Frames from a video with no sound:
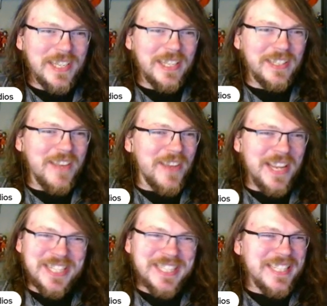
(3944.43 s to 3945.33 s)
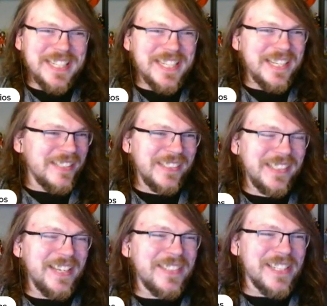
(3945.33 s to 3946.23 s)
Live action, no.
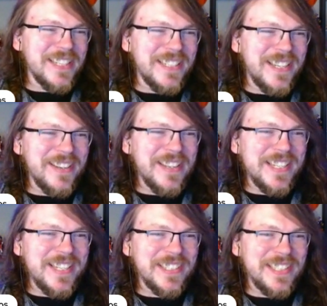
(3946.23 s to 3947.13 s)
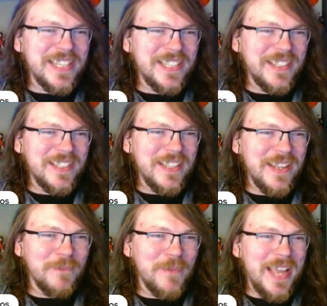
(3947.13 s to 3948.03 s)
I was like, no, he just looks like
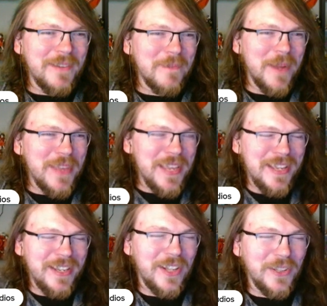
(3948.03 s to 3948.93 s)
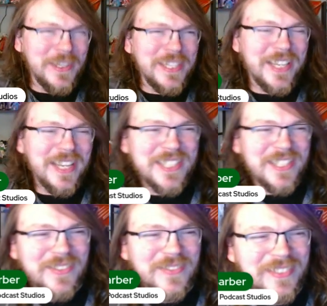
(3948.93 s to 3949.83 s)
a bad mummy Halloween
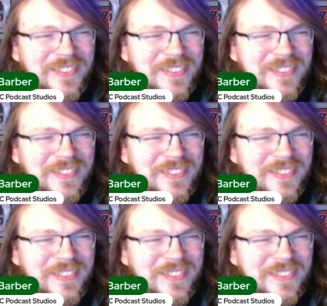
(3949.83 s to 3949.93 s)
costume.